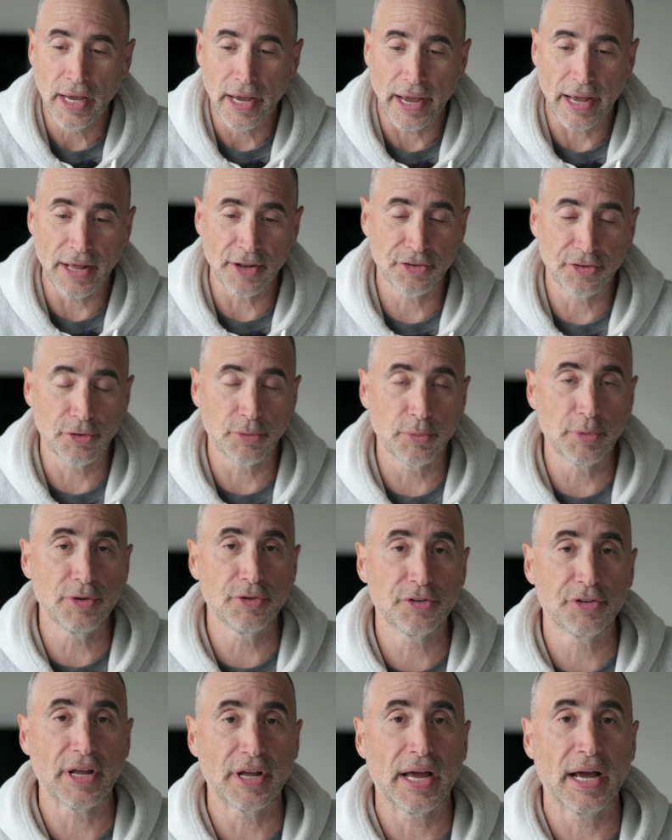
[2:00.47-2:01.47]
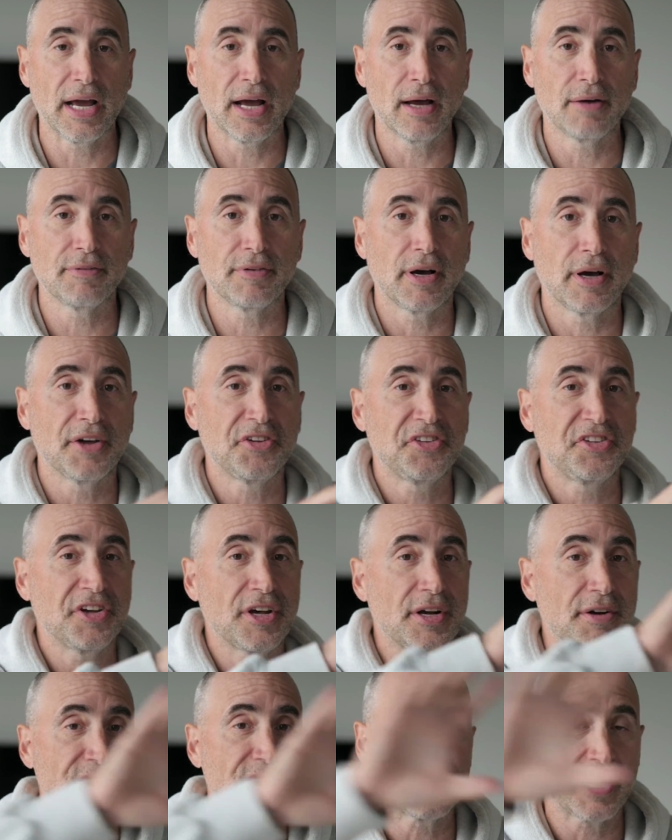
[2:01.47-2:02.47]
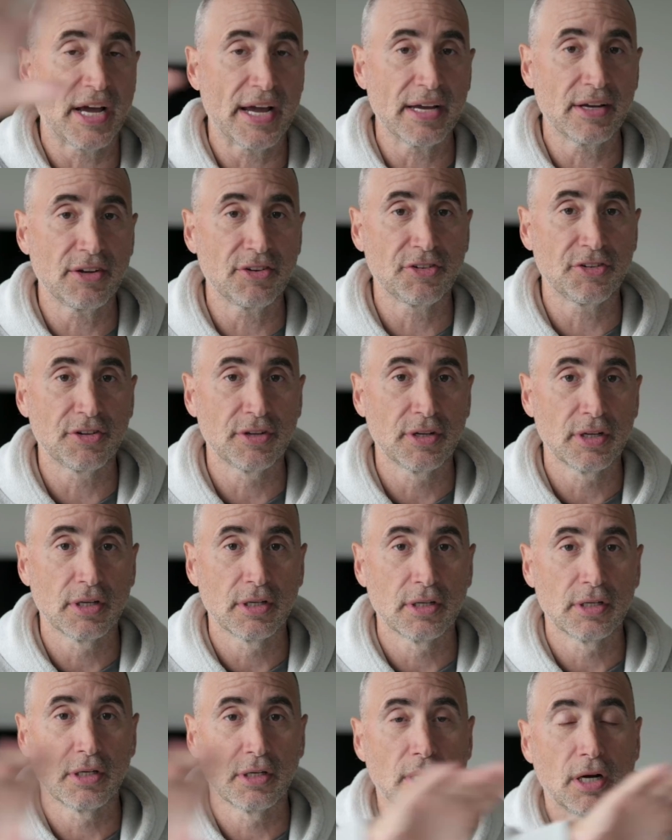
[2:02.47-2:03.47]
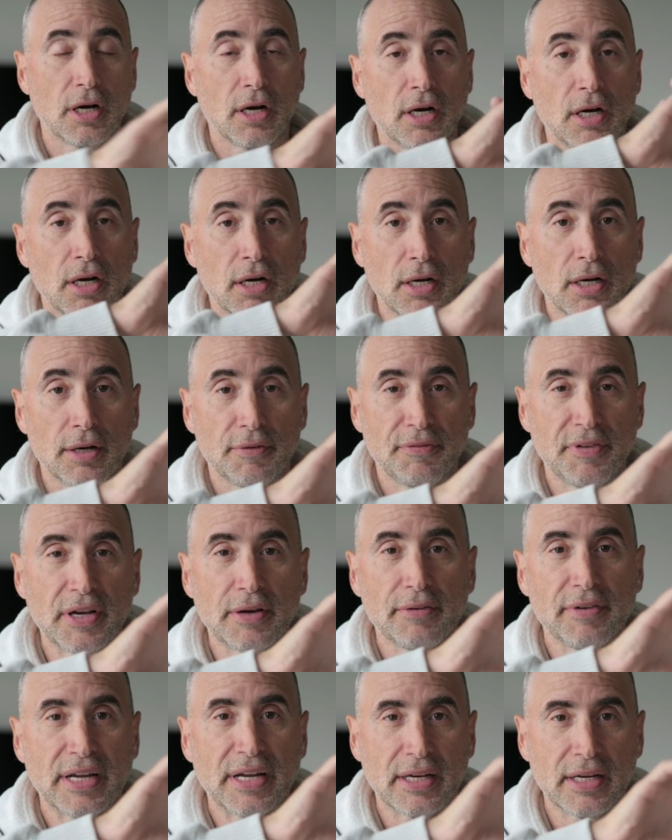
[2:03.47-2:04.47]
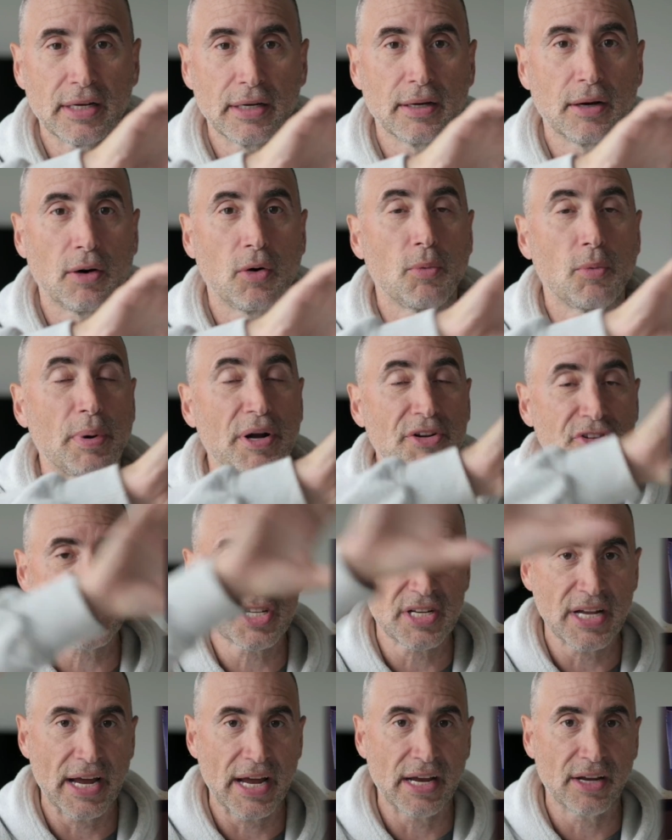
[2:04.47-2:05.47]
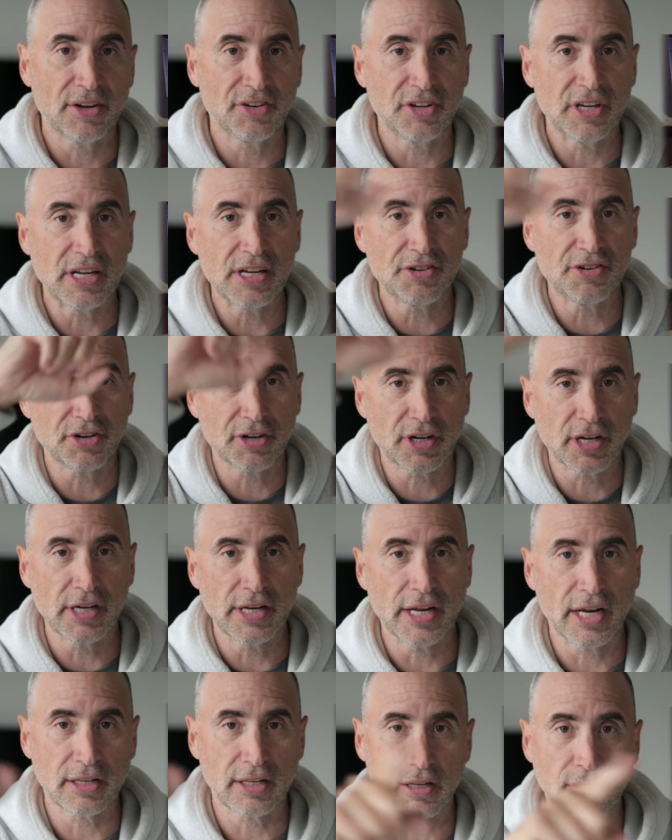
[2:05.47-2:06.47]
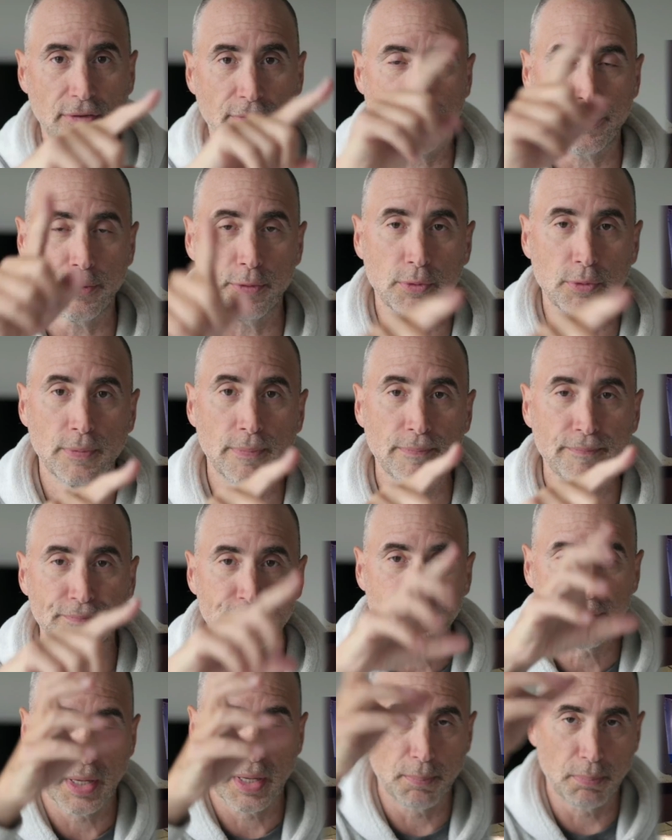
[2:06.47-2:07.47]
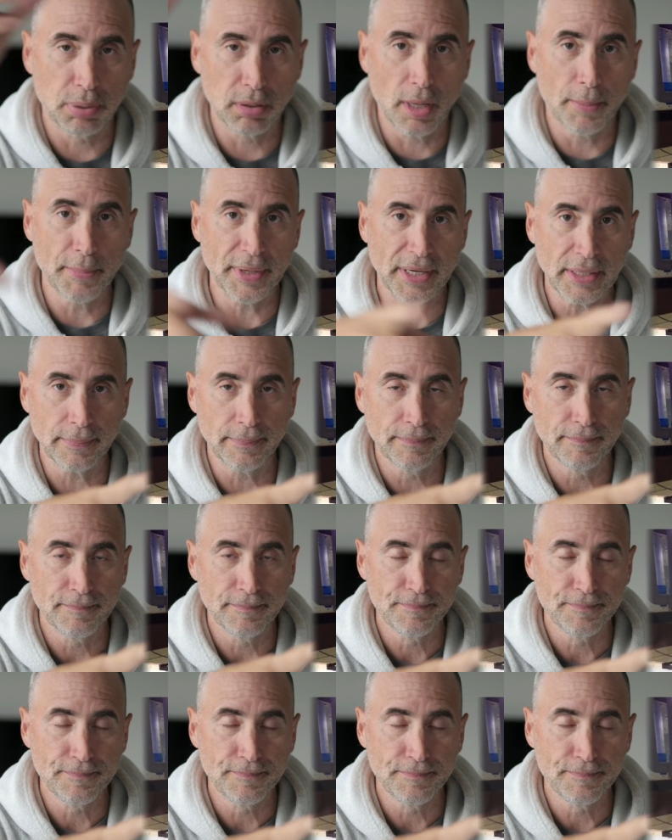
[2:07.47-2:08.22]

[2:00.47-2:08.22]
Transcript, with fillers: And so we used to have a set of tanks, uh, figure like a whole bunch of tanks interconnected through plumbing.